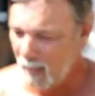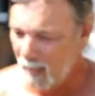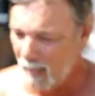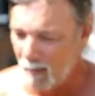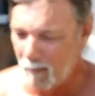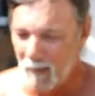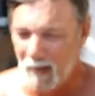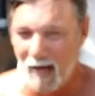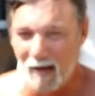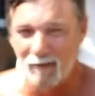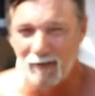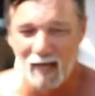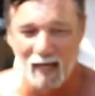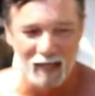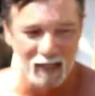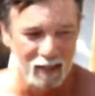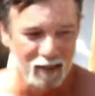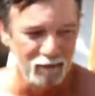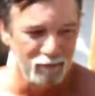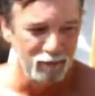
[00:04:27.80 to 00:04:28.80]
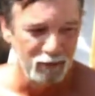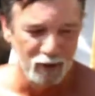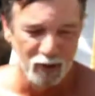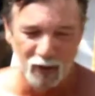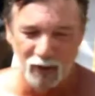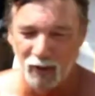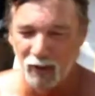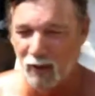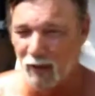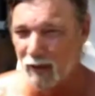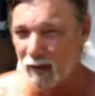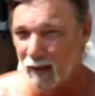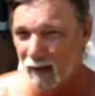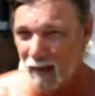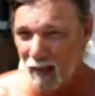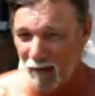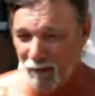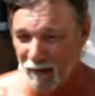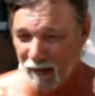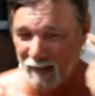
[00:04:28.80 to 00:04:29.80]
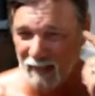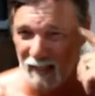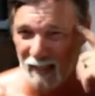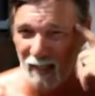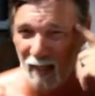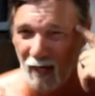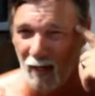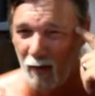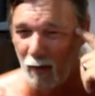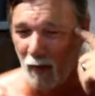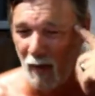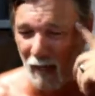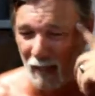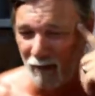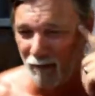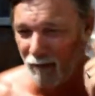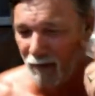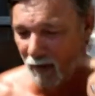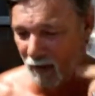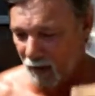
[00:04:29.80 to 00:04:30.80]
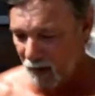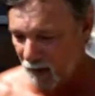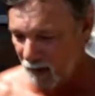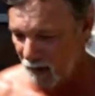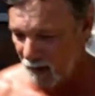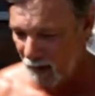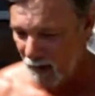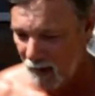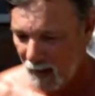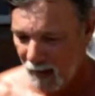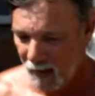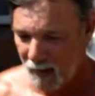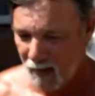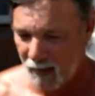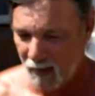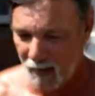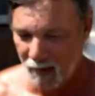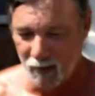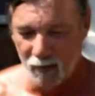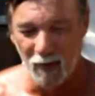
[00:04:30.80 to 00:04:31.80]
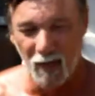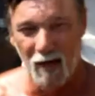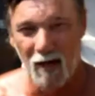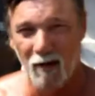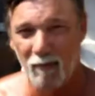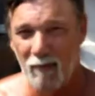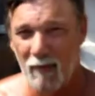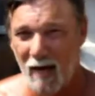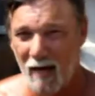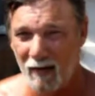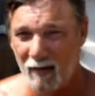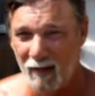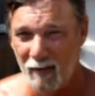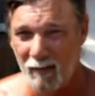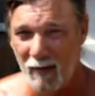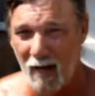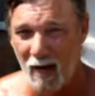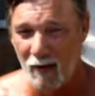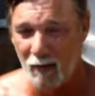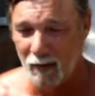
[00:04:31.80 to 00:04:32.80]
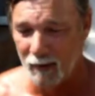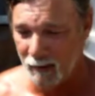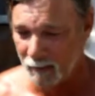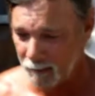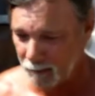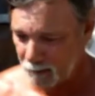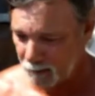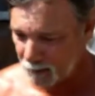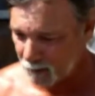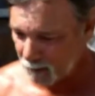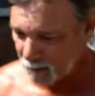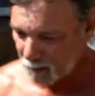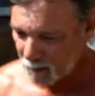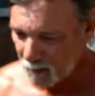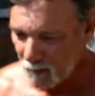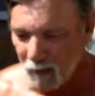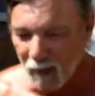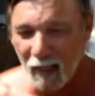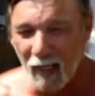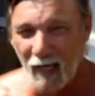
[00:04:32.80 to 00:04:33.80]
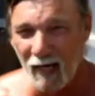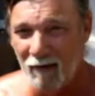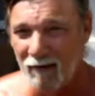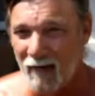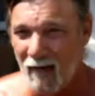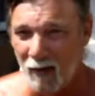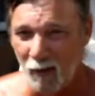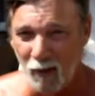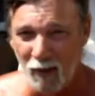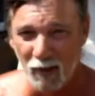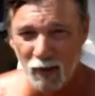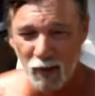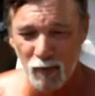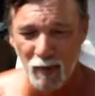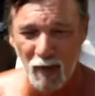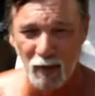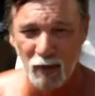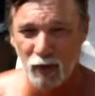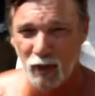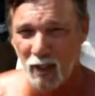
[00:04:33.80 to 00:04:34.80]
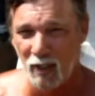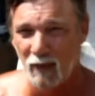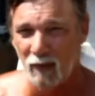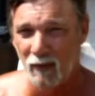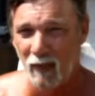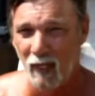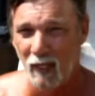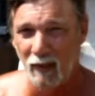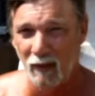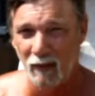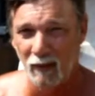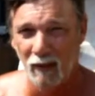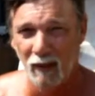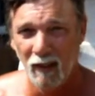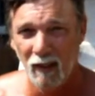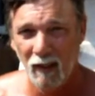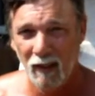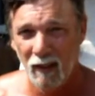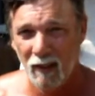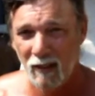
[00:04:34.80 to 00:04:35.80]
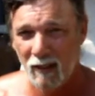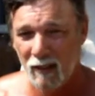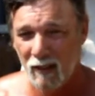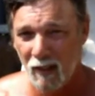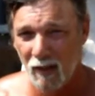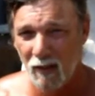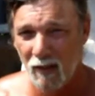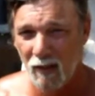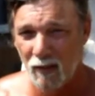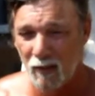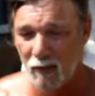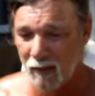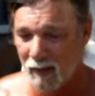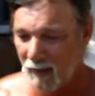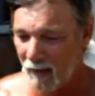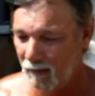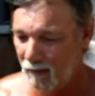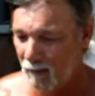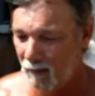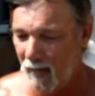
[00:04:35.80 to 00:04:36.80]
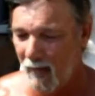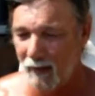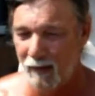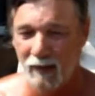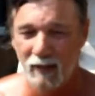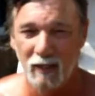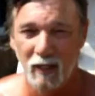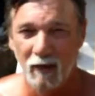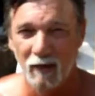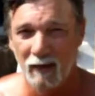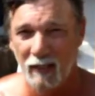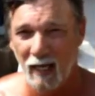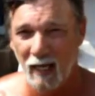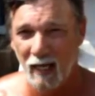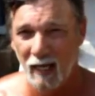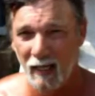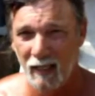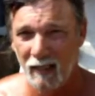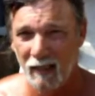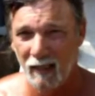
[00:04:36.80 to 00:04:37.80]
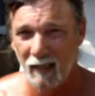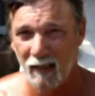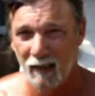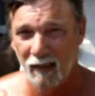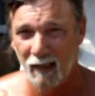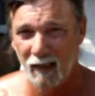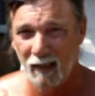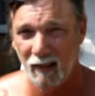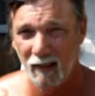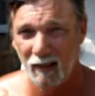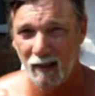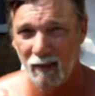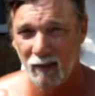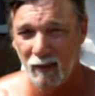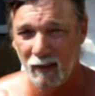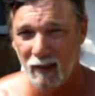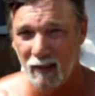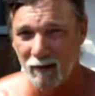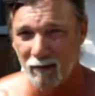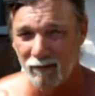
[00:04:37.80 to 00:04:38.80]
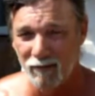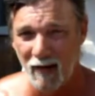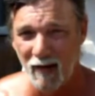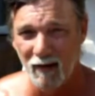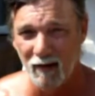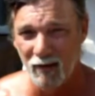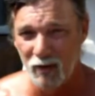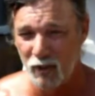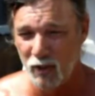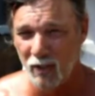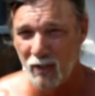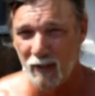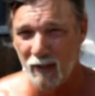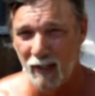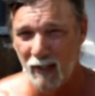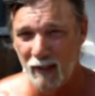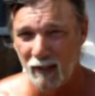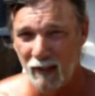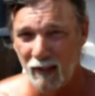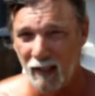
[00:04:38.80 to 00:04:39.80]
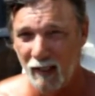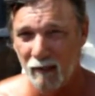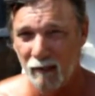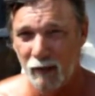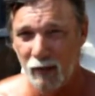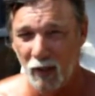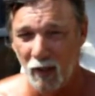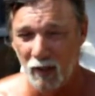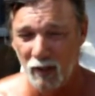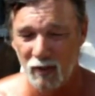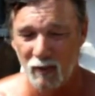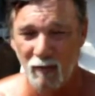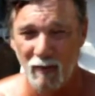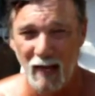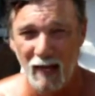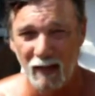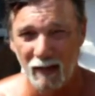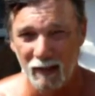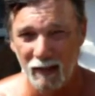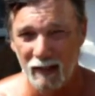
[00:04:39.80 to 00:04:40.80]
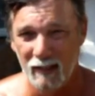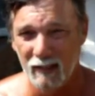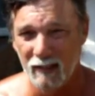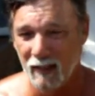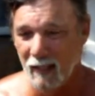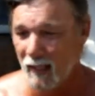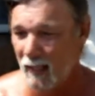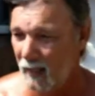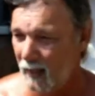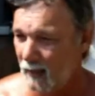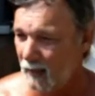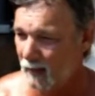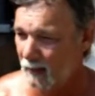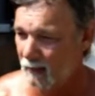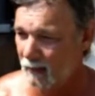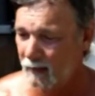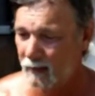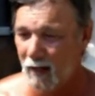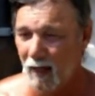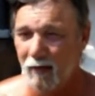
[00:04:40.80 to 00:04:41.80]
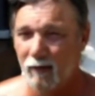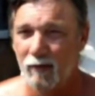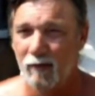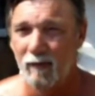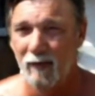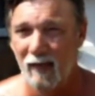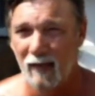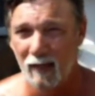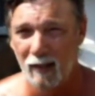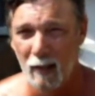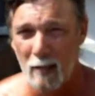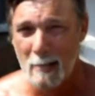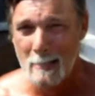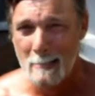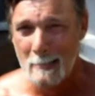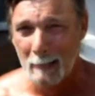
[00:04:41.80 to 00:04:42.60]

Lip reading: And I've got an inverter, a 1500 watt inverter that'll run off battery power, and I've got a real small generator, so if the batteries go dead, we can fire the generator up, charge the batteries, and go from there.